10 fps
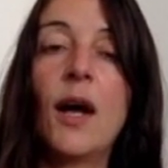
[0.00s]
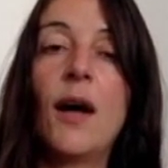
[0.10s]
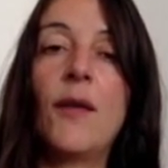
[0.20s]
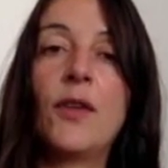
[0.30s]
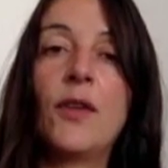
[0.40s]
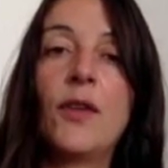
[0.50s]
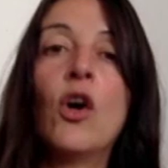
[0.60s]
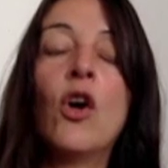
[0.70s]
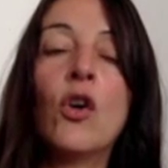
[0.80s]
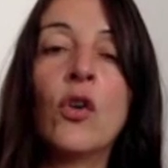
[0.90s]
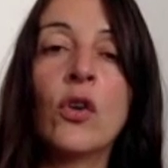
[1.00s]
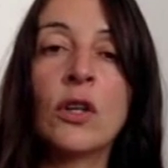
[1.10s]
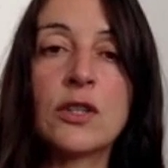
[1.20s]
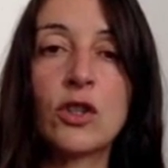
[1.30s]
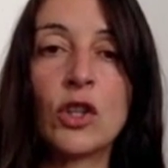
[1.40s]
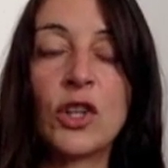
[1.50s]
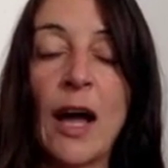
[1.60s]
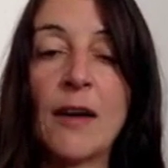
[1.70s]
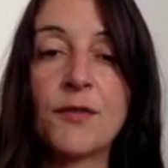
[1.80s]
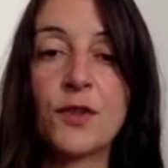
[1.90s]
the long sought
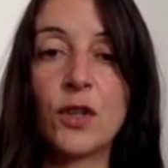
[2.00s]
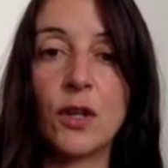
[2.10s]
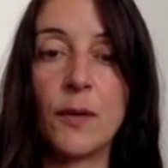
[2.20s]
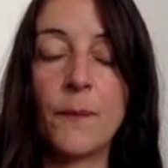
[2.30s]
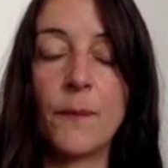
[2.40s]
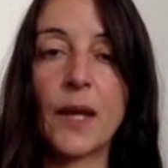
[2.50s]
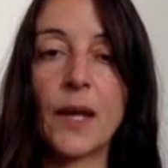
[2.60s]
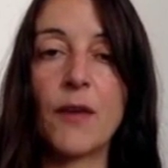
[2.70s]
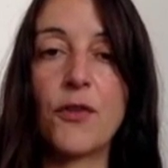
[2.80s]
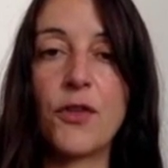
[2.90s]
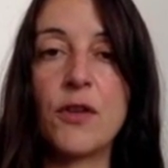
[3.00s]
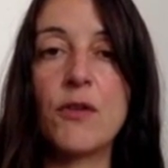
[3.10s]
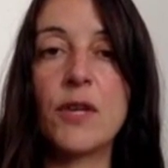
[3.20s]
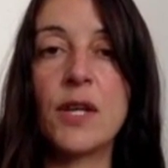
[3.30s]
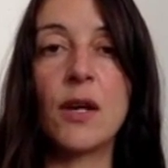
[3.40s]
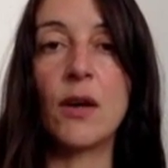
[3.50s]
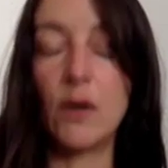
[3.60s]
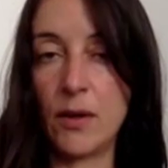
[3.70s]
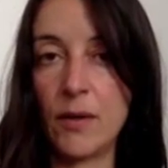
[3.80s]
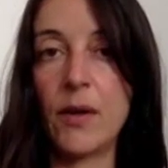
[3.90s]
after theory
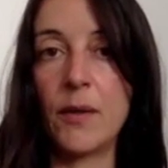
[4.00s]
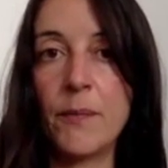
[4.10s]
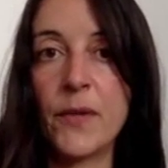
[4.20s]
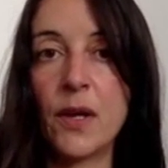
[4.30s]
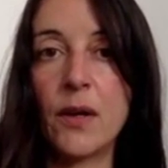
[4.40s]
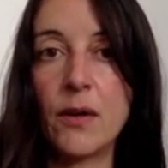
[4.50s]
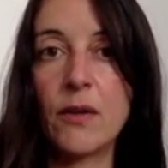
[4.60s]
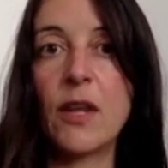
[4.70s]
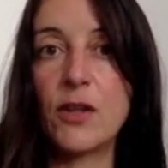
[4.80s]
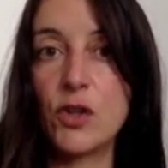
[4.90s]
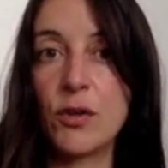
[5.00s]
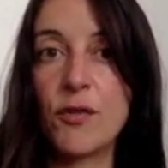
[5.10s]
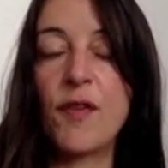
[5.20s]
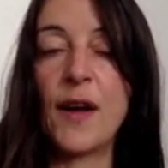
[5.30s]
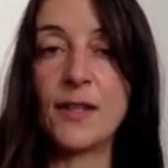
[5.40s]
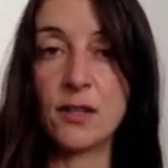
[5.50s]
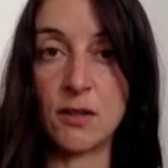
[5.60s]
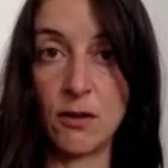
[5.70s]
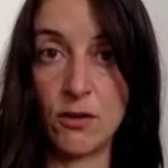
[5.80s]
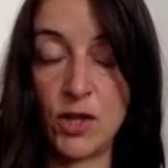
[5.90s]
that
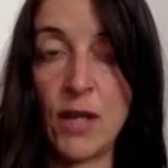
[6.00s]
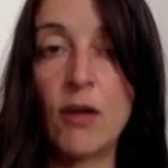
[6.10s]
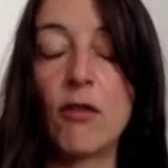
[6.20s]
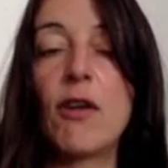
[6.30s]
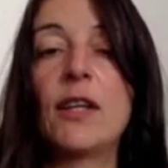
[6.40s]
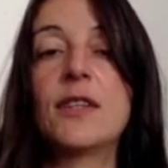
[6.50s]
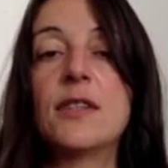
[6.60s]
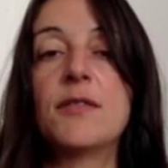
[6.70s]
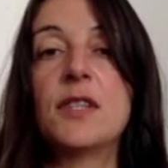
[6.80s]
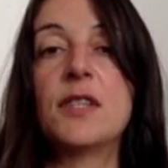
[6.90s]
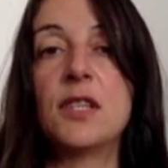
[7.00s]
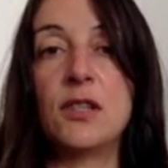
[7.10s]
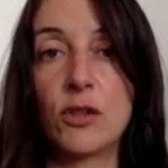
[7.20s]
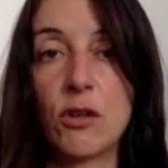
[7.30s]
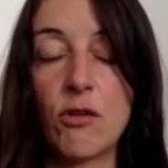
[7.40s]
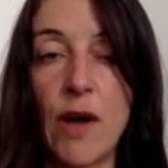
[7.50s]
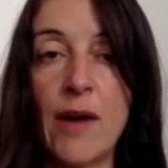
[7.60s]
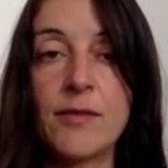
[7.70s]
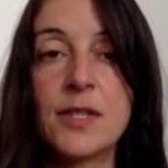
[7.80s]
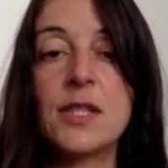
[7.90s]
unifies general relativity or
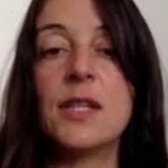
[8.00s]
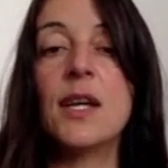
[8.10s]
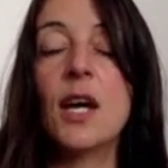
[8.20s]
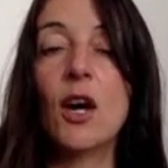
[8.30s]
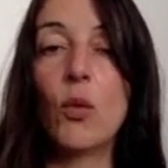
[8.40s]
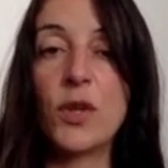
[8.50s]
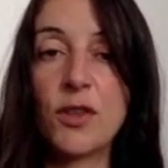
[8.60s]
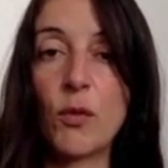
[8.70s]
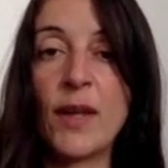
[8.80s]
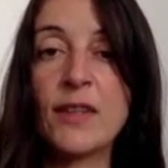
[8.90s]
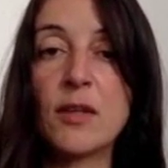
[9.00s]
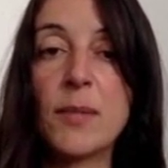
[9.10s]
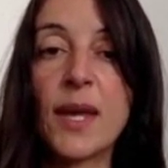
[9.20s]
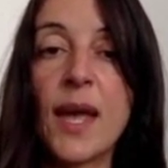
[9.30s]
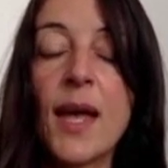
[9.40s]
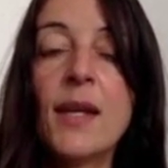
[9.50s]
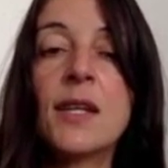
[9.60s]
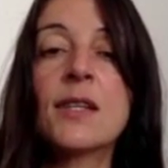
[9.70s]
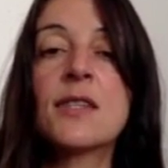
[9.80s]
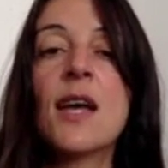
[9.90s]
gravity with quantum
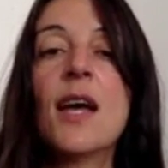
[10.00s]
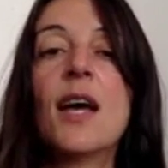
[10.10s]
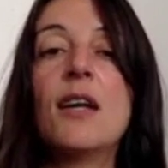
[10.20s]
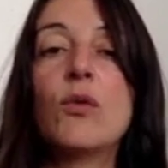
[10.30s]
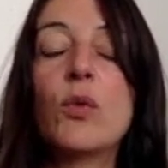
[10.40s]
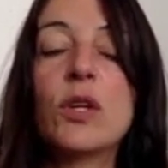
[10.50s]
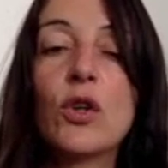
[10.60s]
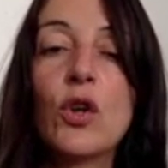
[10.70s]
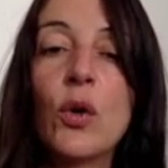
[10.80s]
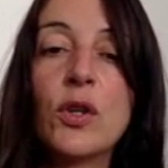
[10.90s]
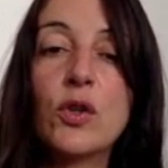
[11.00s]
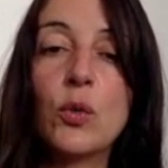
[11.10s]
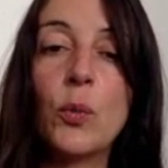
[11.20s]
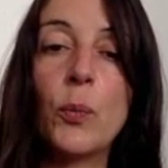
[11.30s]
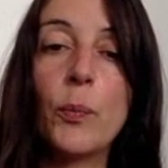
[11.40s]
mechanics, and we're going to